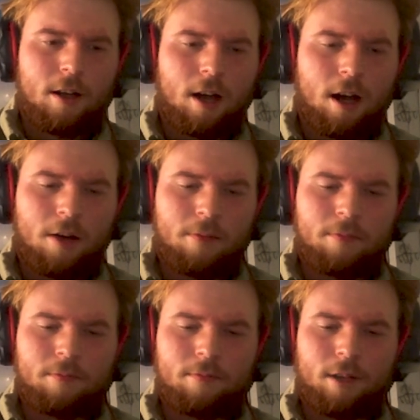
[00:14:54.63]

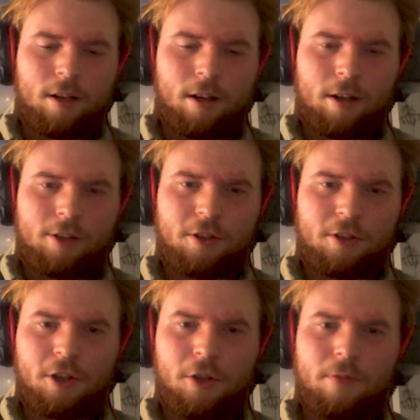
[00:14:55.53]
I sort of
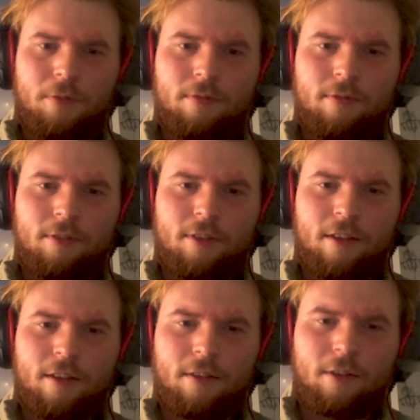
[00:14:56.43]
knew
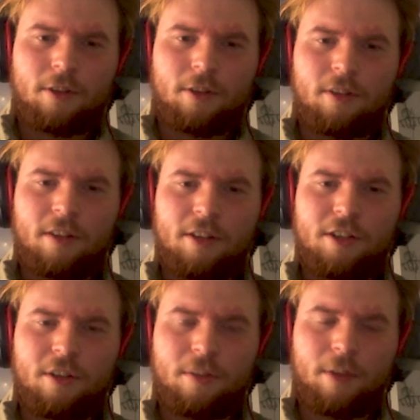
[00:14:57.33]
there was a lot of
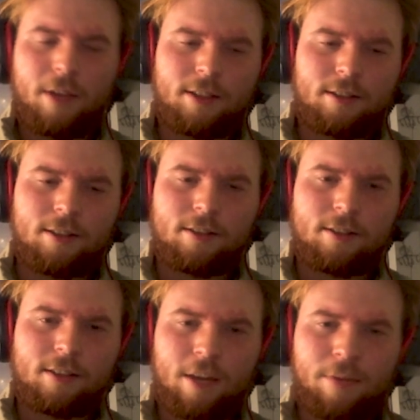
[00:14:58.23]
tension in the place, and
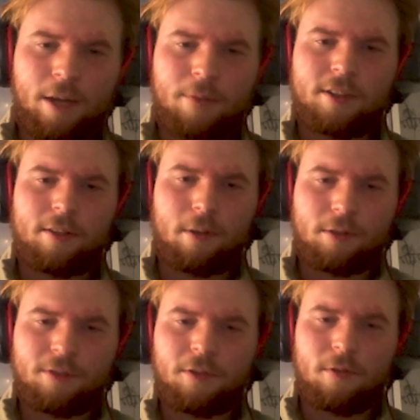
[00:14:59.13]
this can of Pepsi that
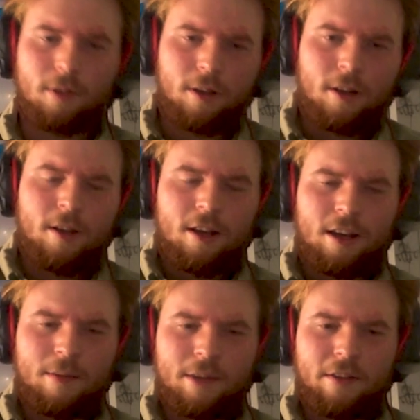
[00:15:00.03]
was full
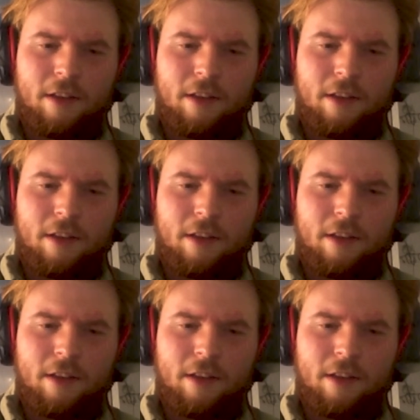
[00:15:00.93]
hit me in the